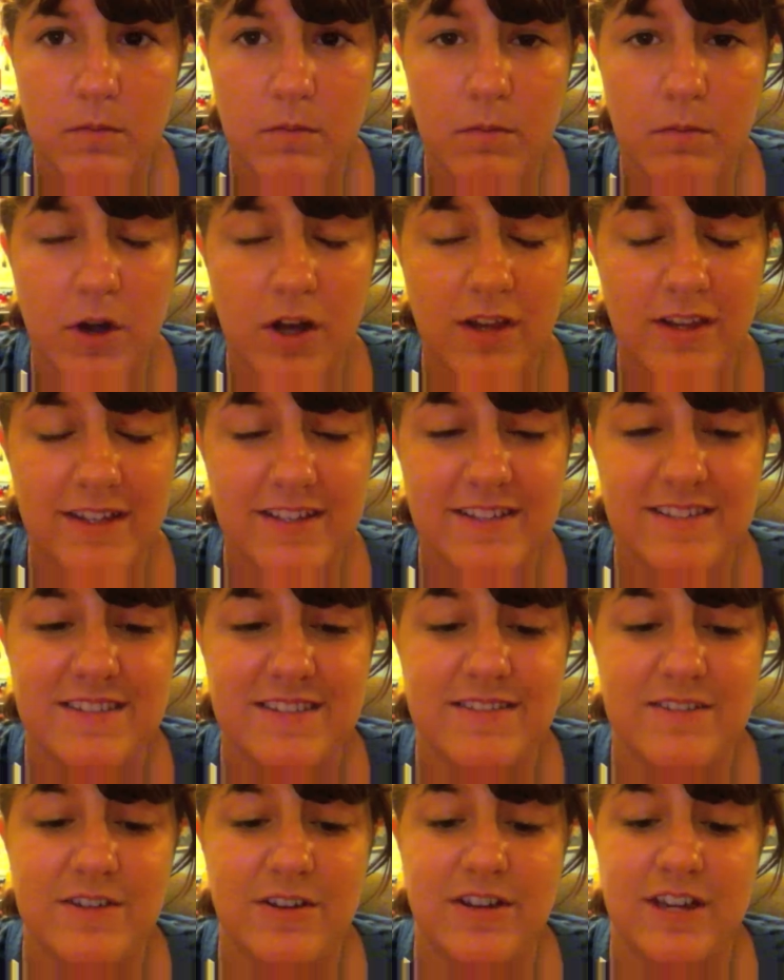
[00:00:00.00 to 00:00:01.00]
Molly is a
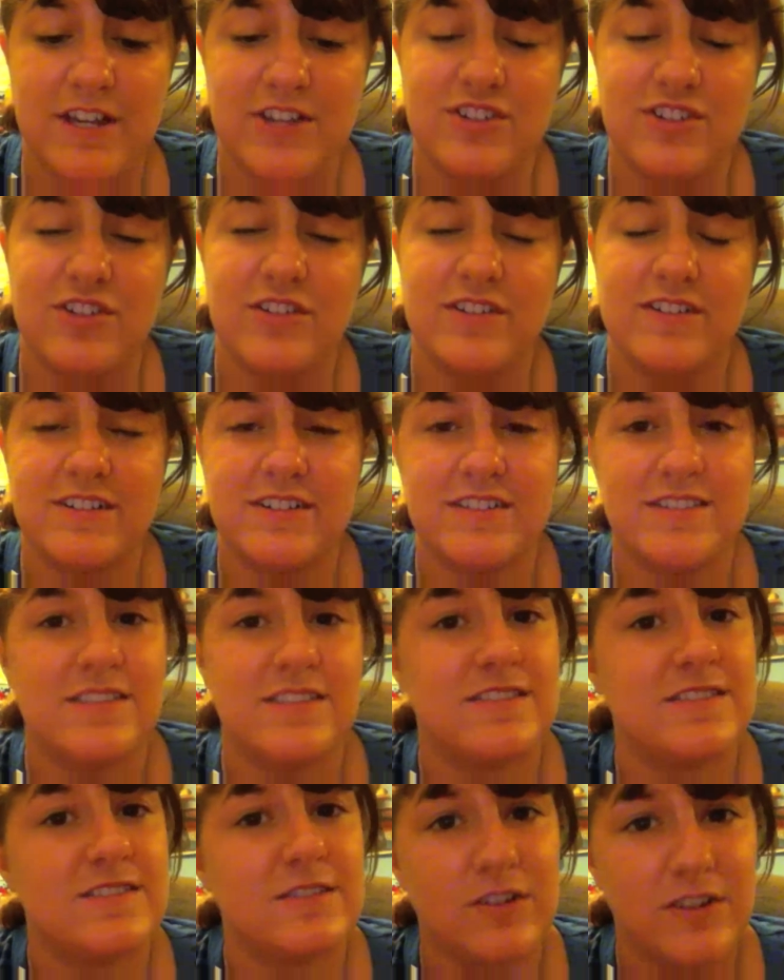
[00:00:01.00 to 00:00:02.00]
Starcatcher, and it's a
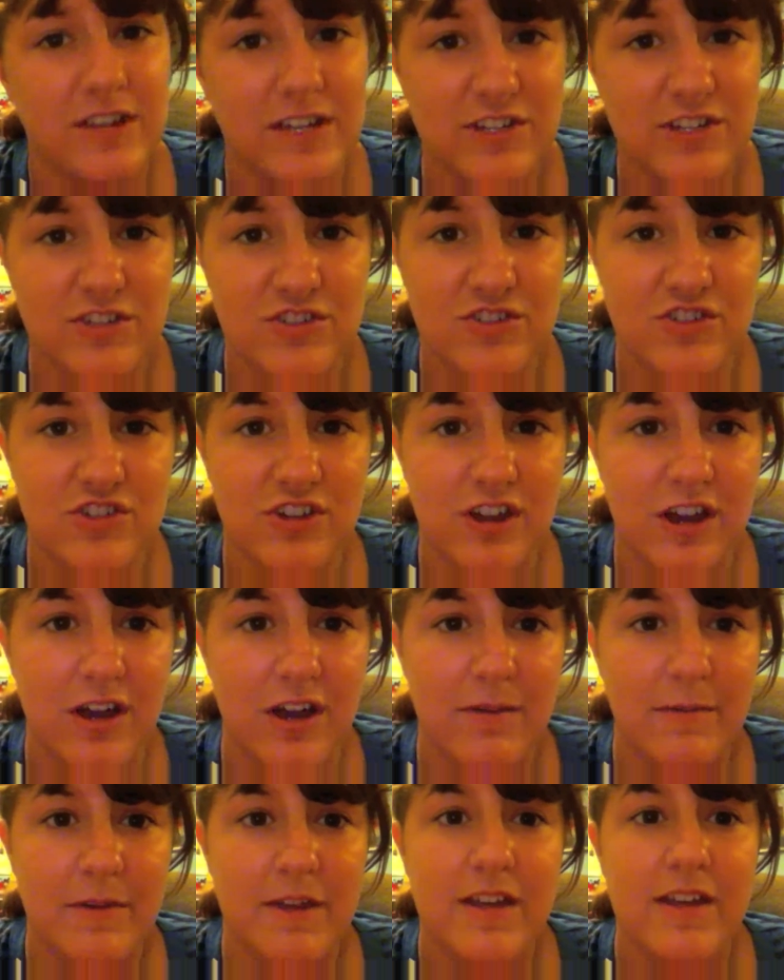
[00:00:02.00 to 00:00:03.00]
Starcatcher's job
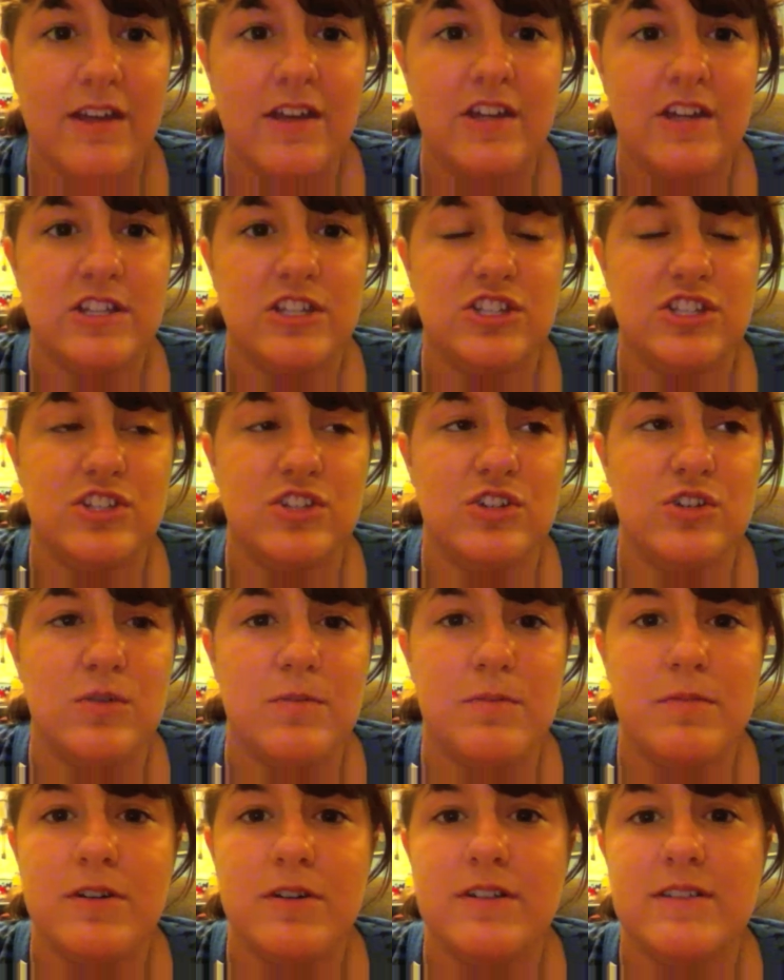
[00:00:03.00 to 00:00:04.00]
to
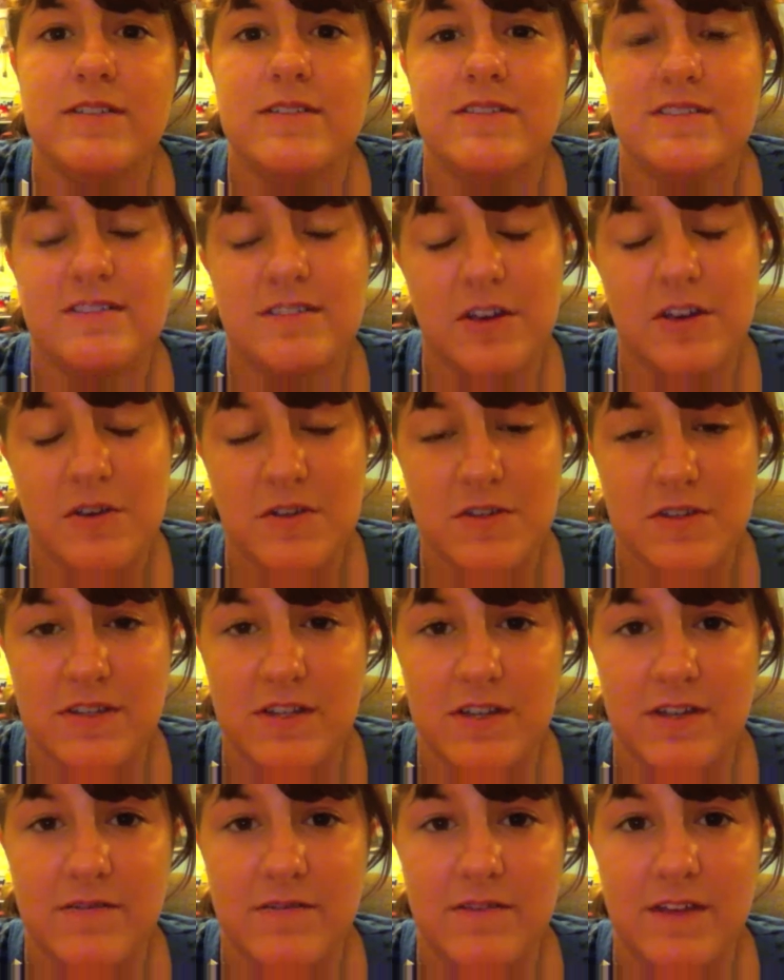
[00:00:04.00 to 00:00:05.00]
put star stuff
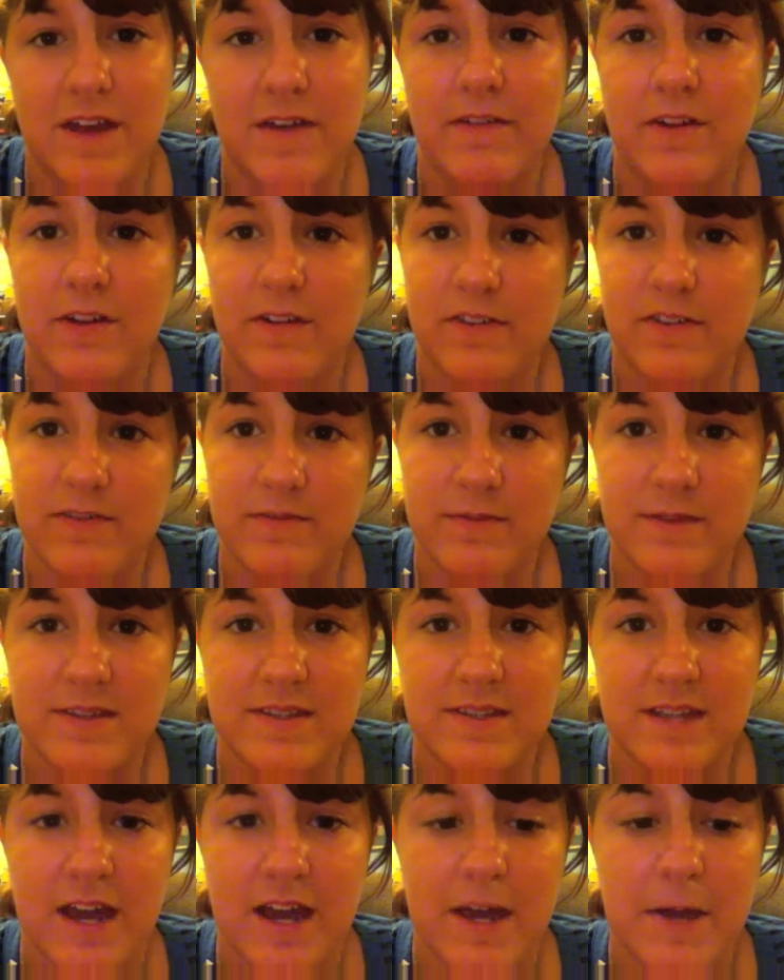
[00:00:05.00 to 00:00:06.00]
that falls from the
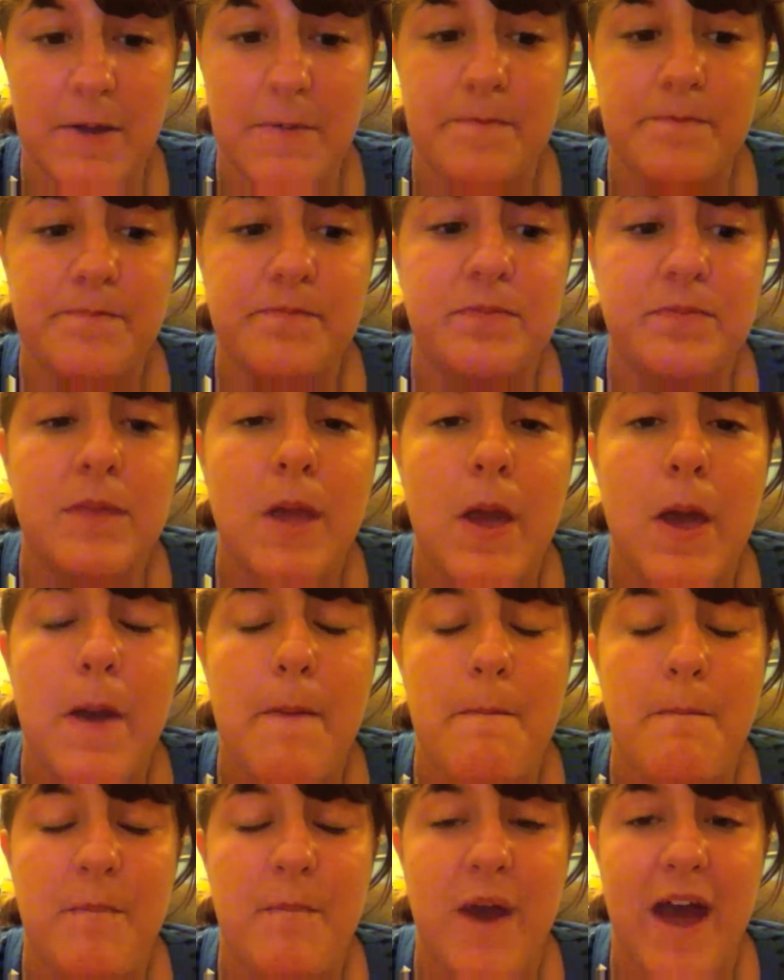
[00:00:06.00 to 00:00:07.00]
sky
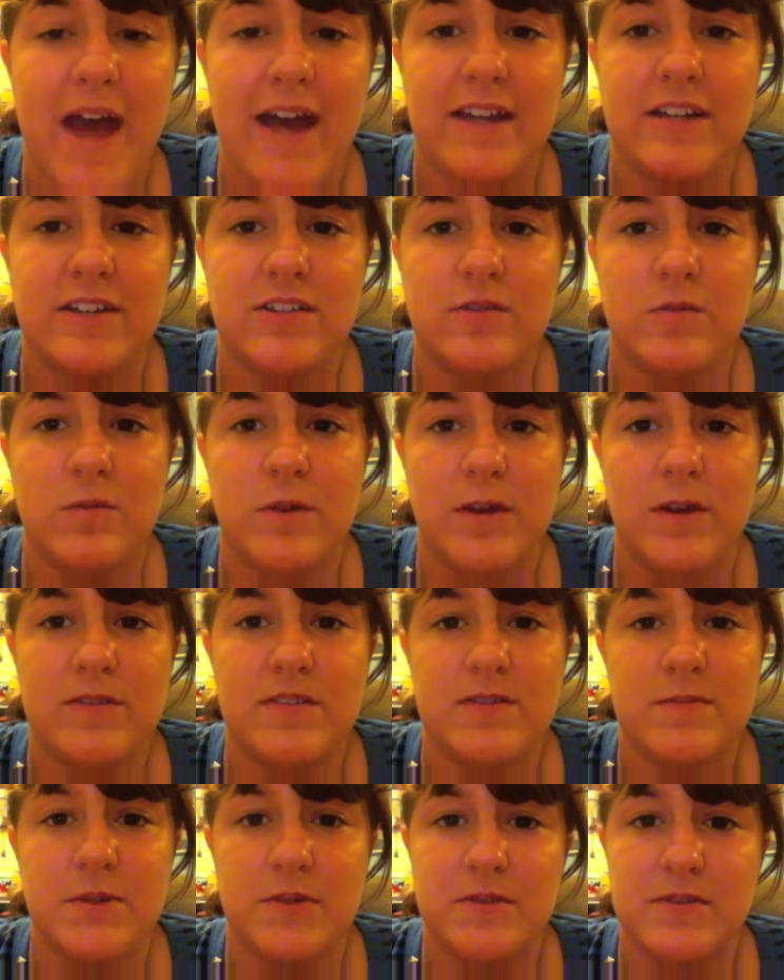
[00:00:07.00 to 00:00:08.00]
back where it's supposed
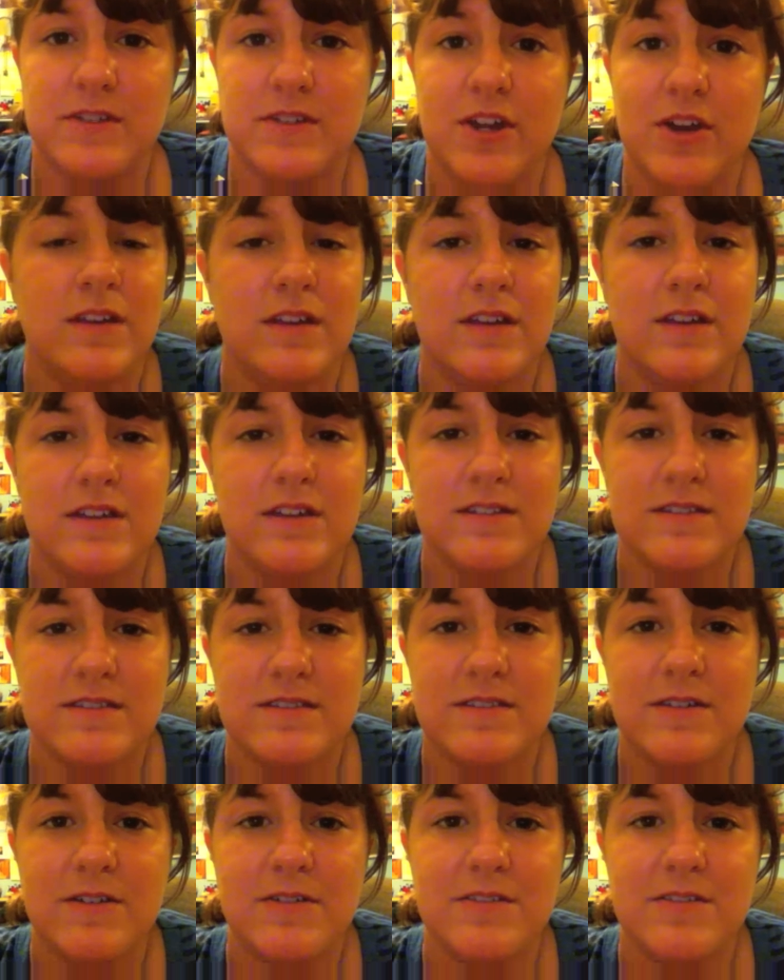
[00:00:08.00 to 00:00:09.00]
to go. Star
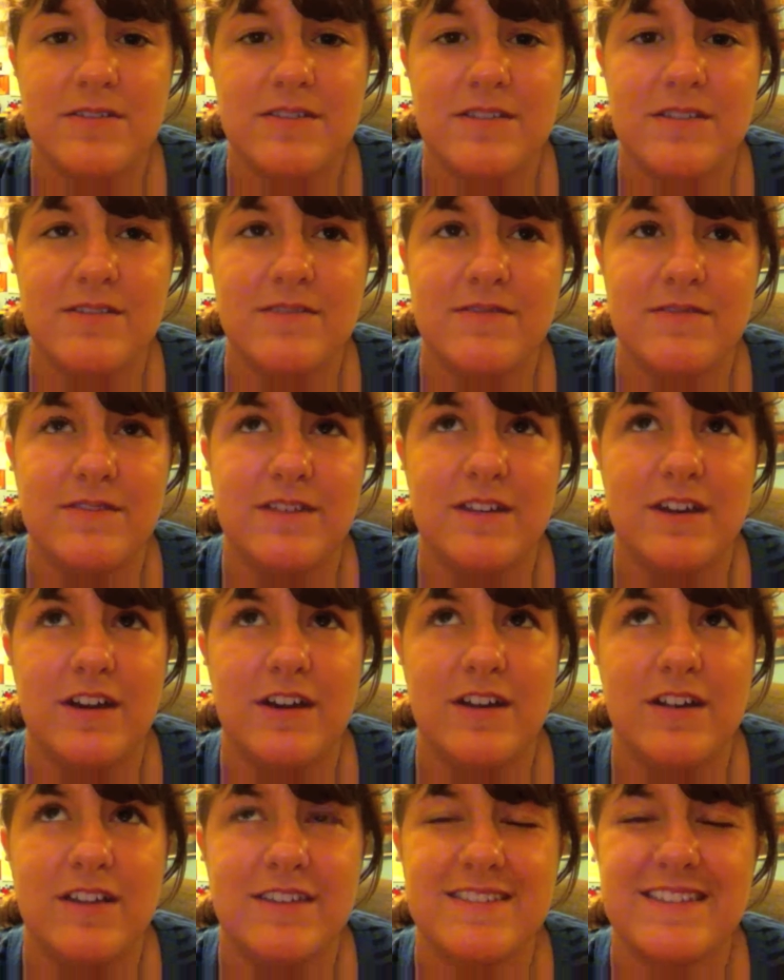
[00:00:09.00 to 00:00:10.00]
stuff, it's
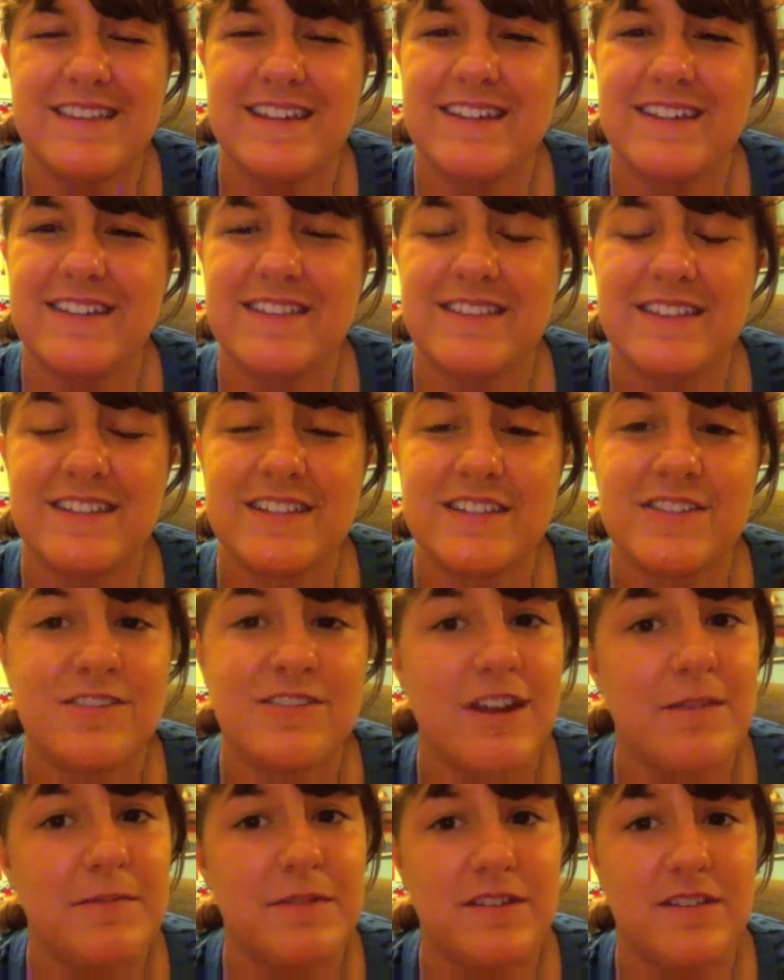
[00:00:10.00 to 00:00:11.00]
like, they described it
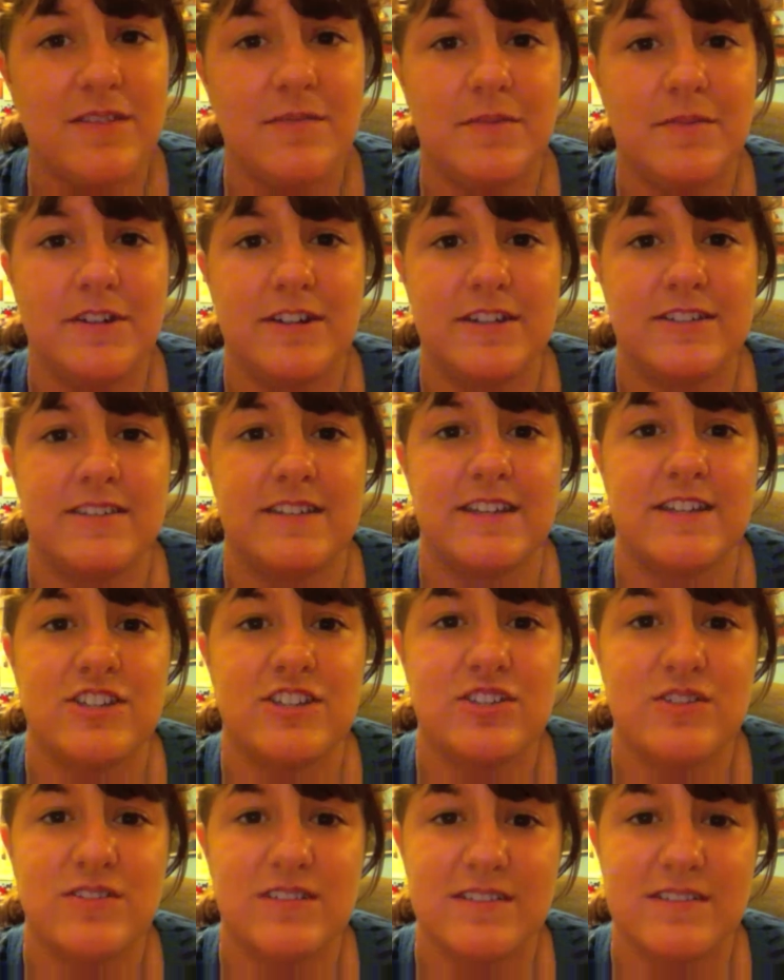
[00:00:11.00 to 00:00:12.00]
in the book as like shooting
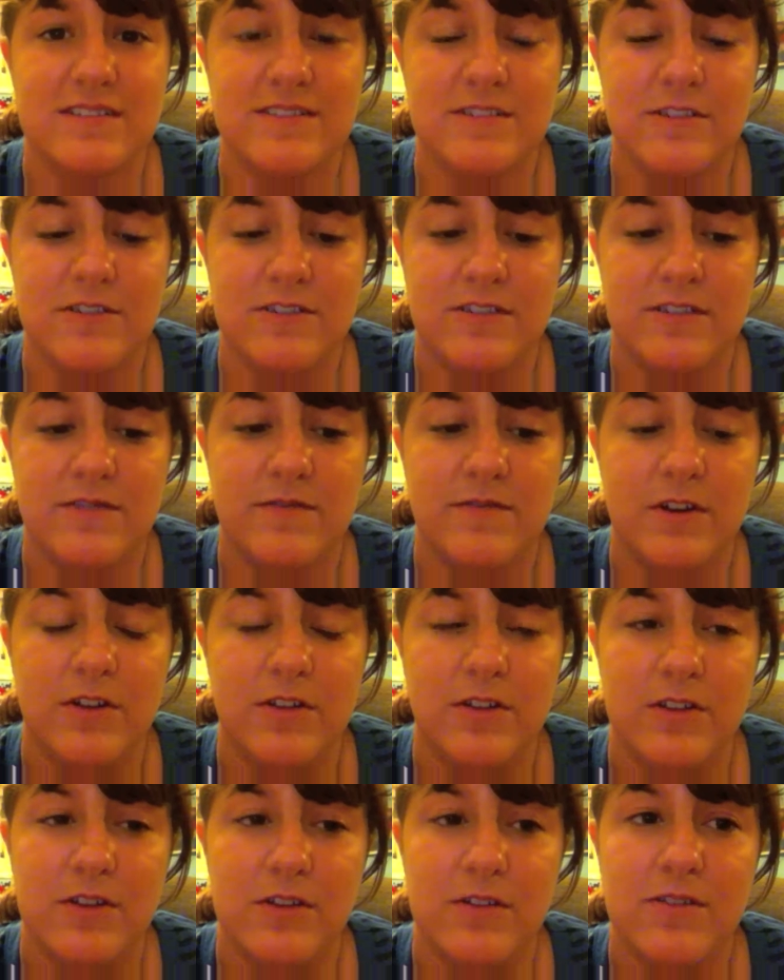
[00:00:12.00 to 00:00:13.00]
stars that fall to
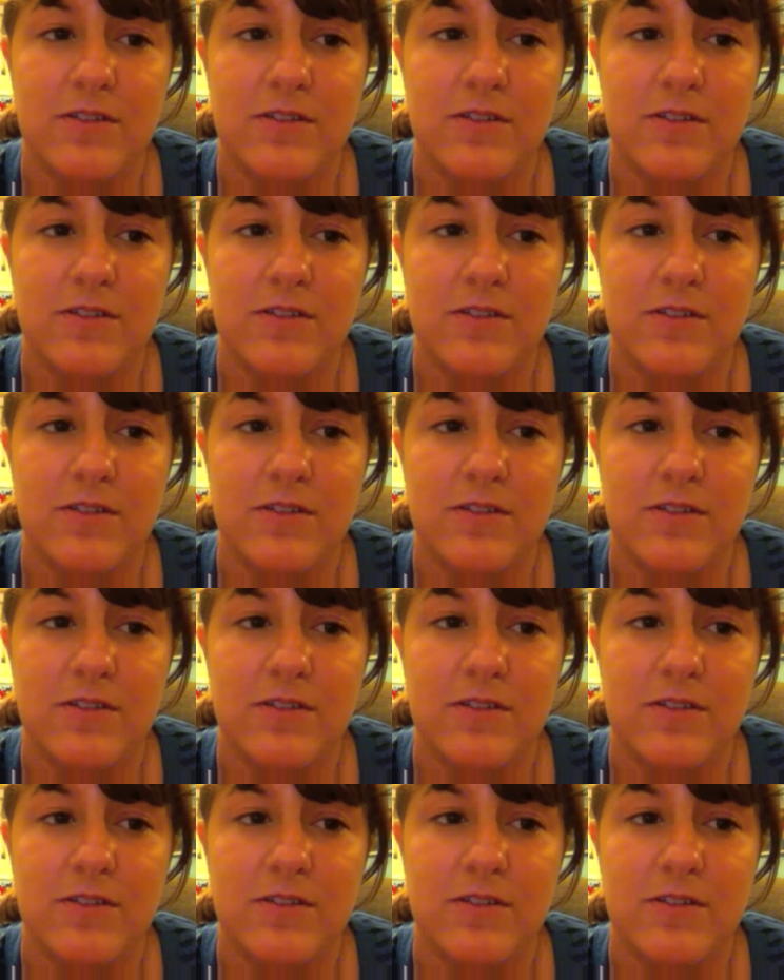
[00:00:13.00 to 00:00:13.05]
Earth.